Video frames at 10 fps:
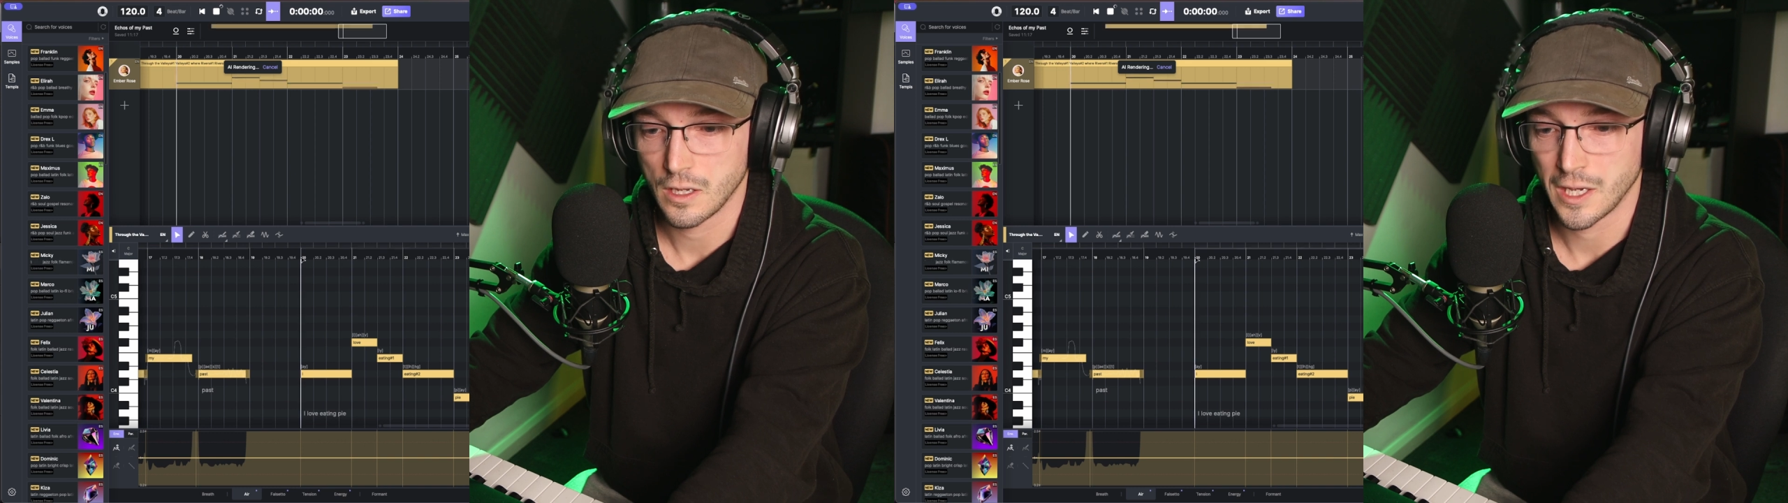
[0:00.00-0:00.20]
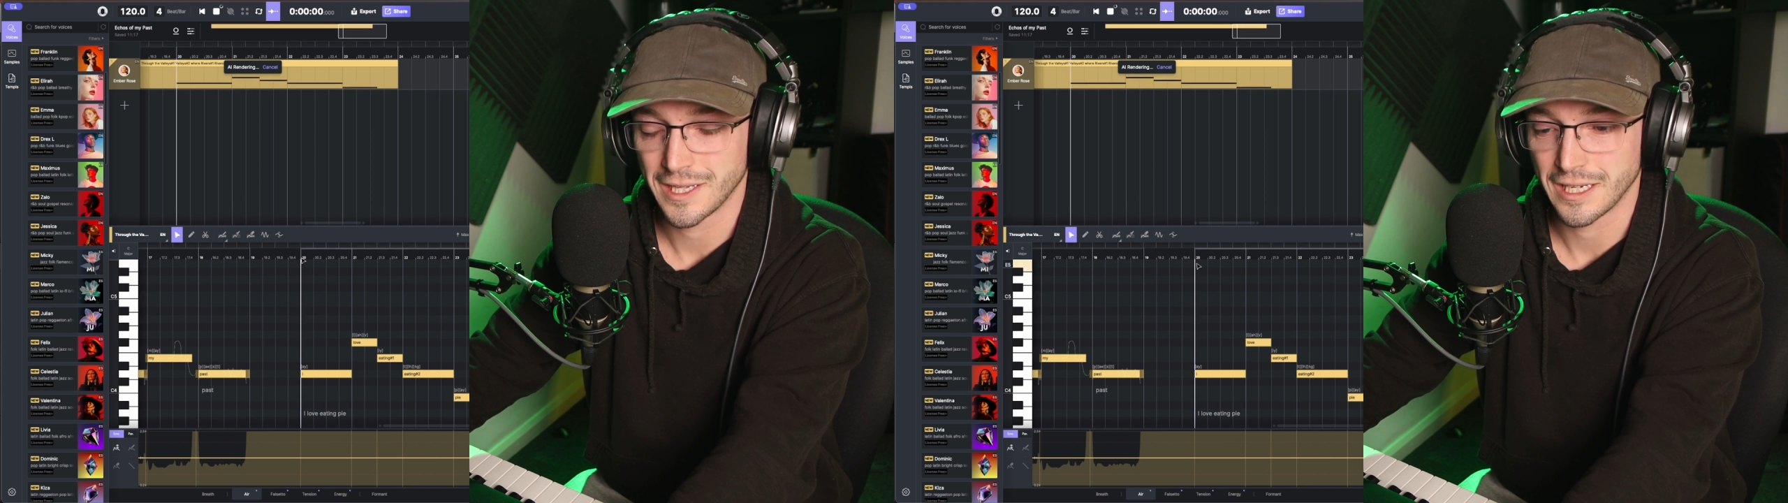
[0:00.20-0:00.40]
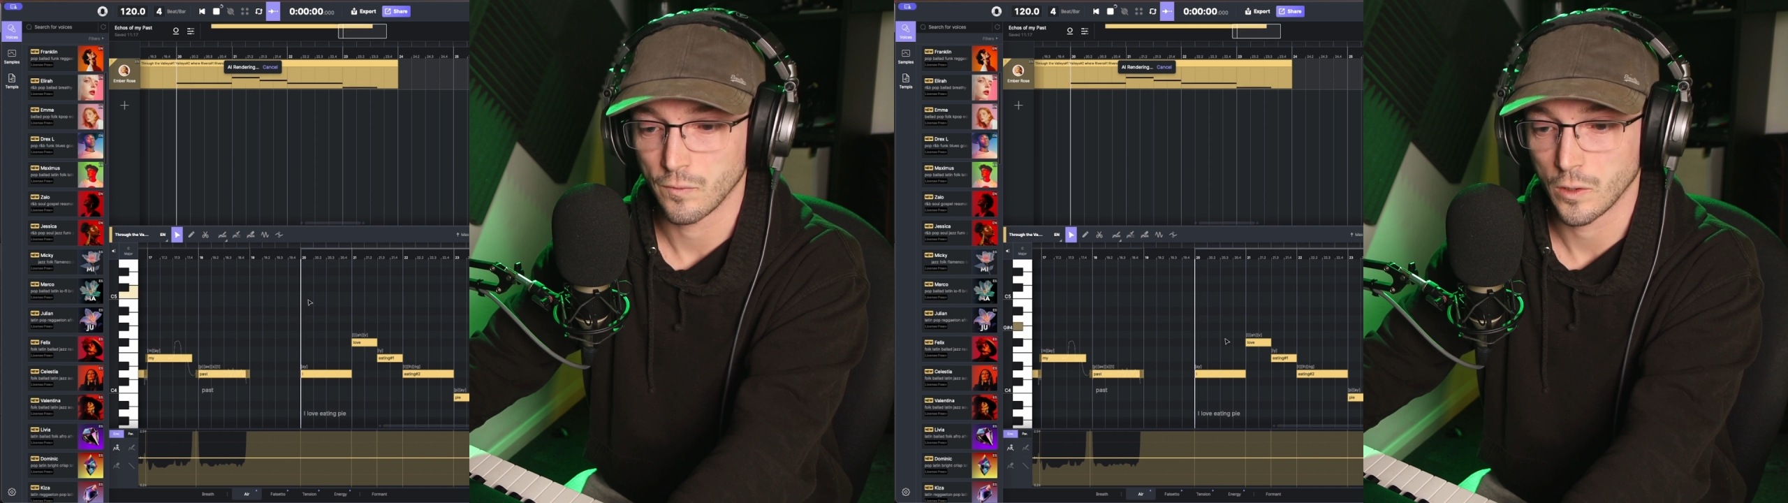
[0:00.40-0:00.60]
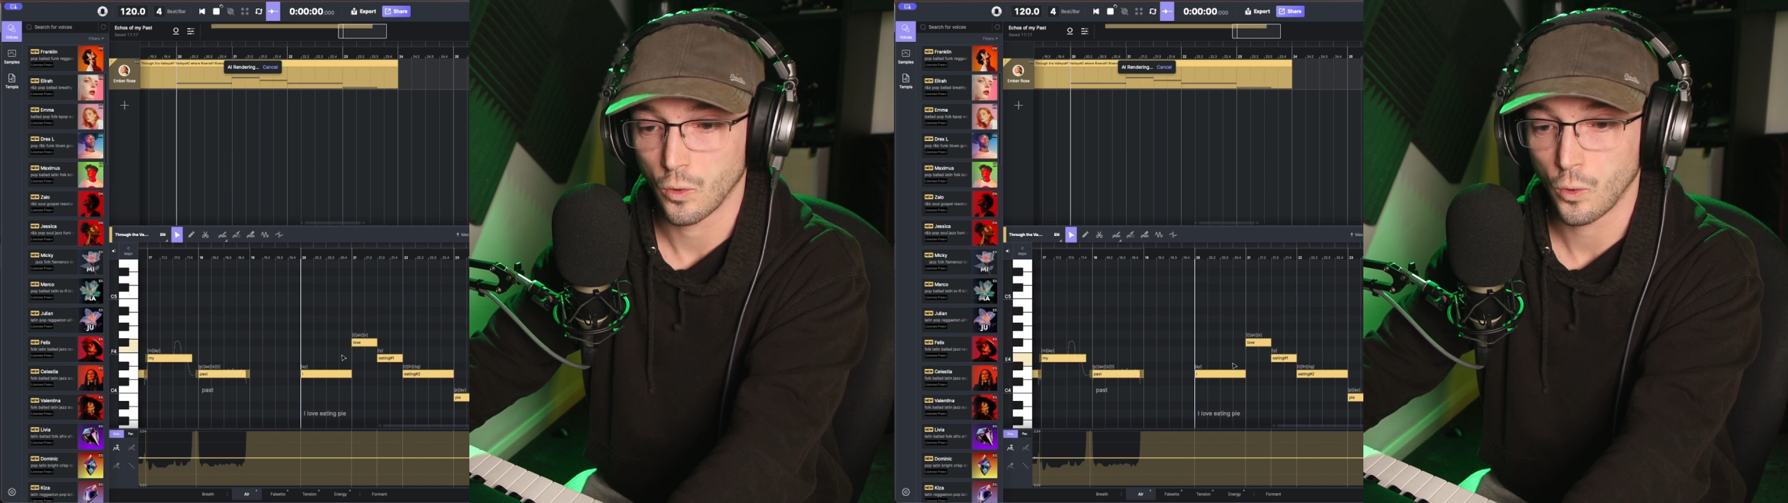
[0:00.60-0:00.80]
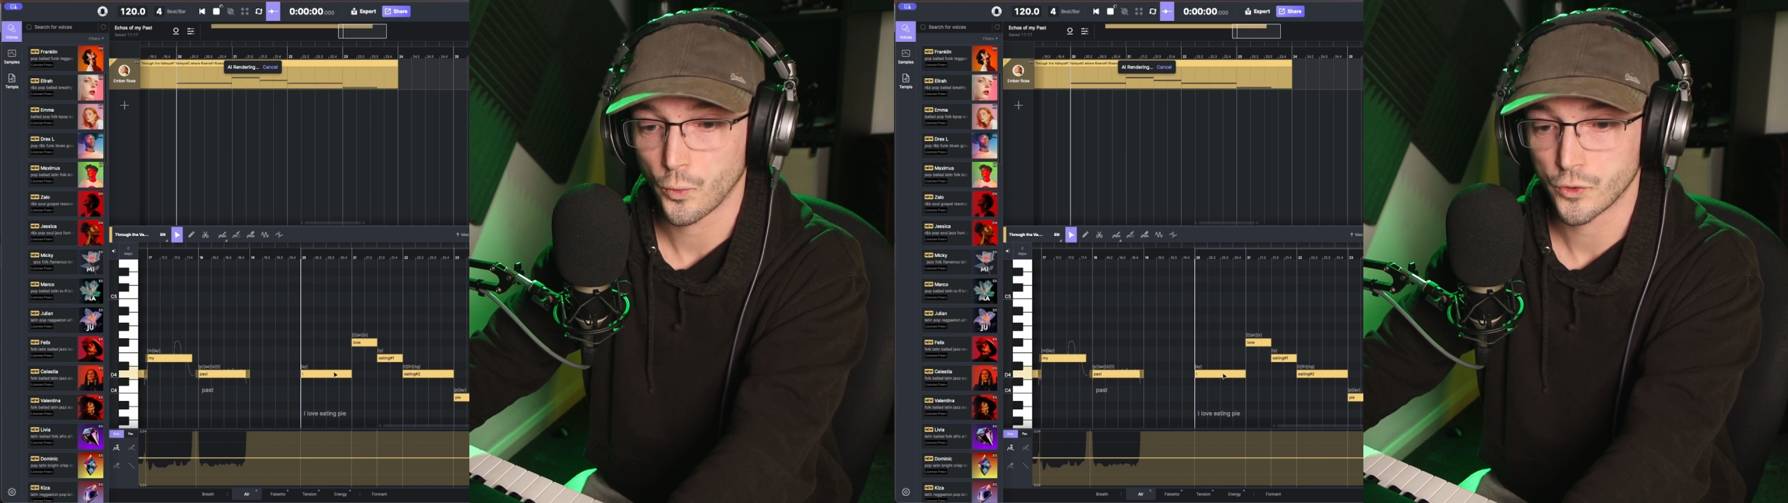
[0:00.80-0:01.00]
And then it
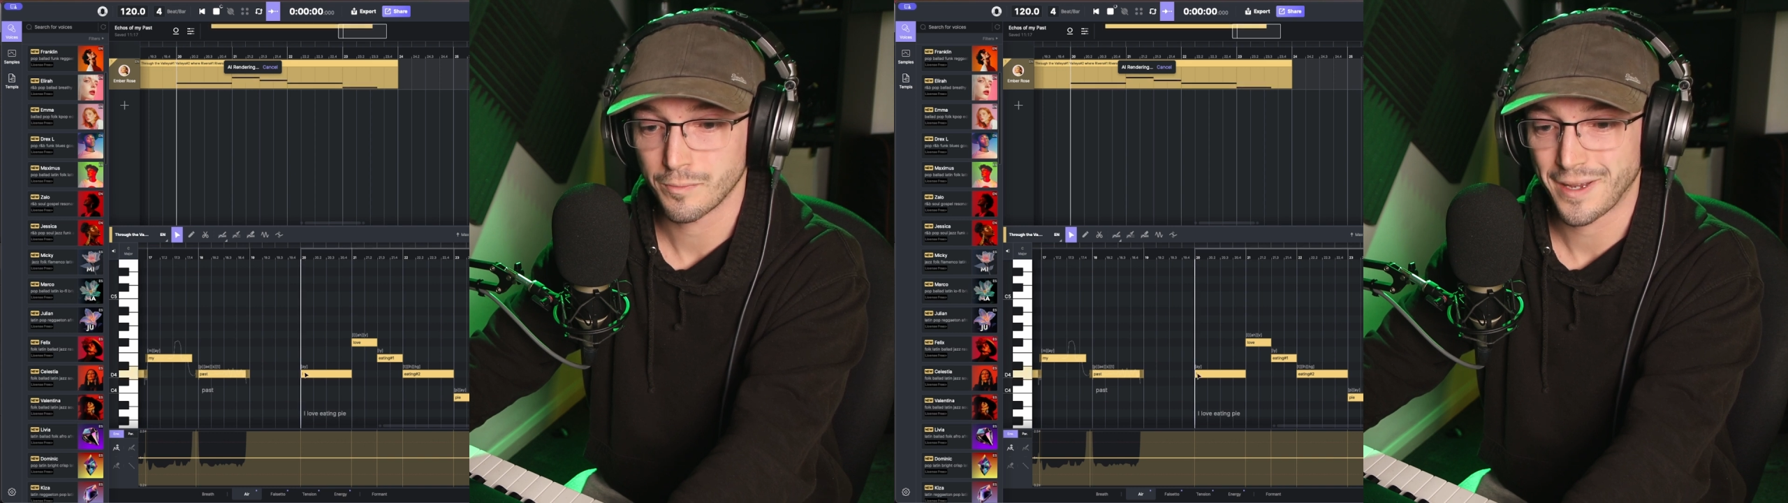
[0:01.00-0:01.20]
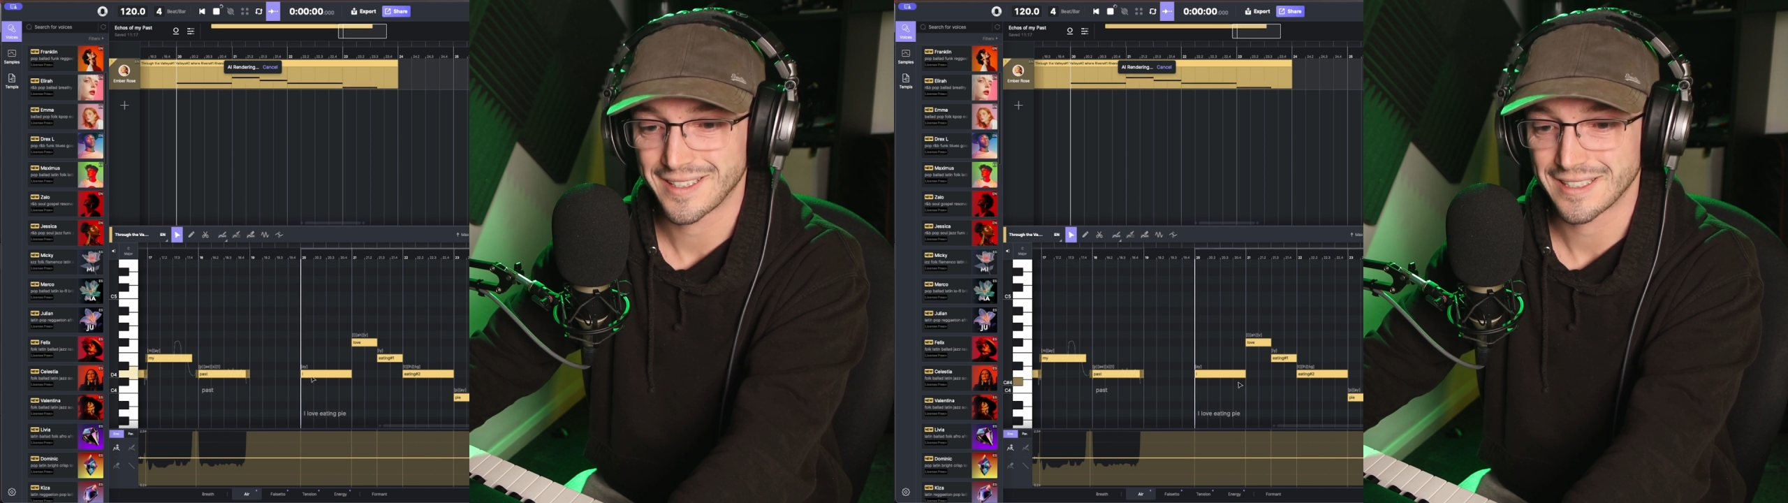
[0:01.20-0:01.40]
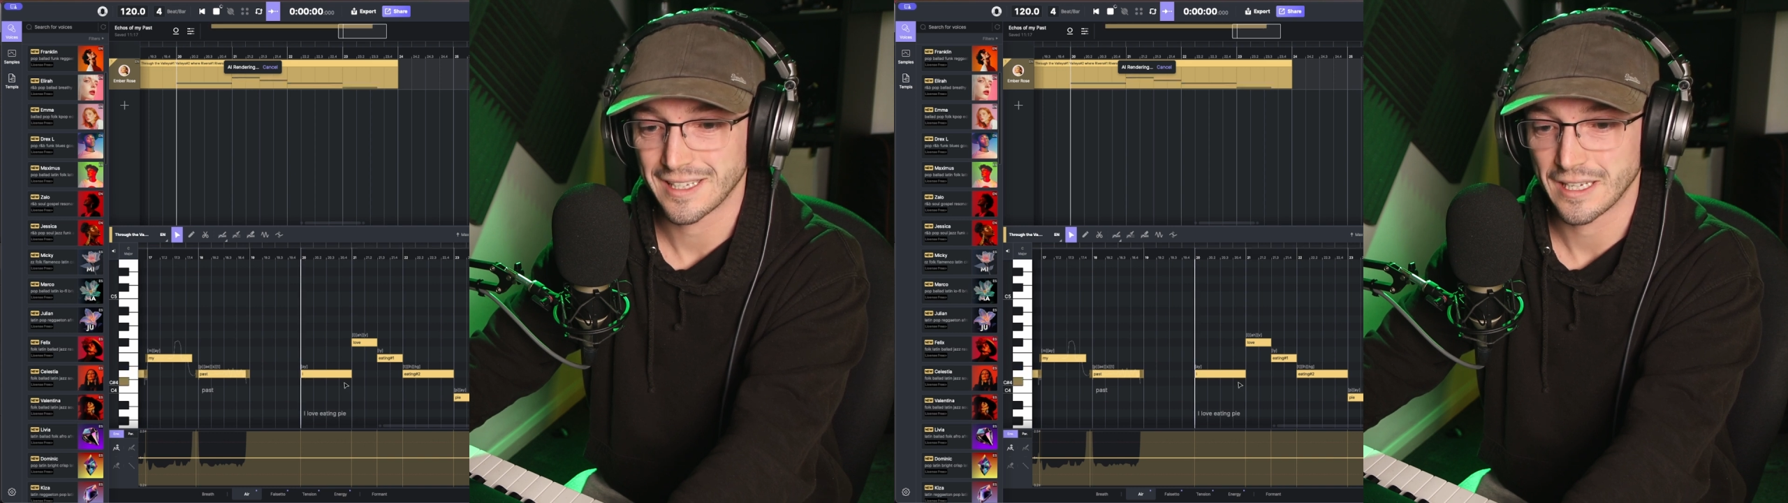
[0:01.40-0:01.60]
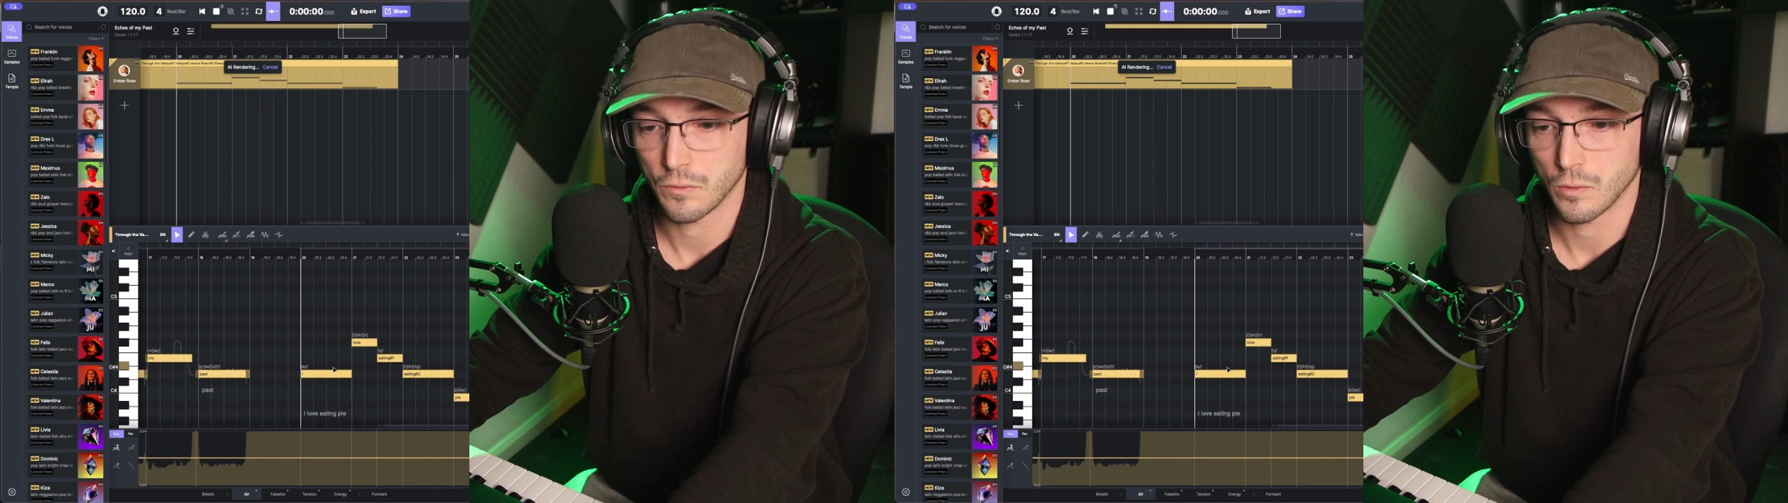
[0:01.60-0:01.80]
will automatically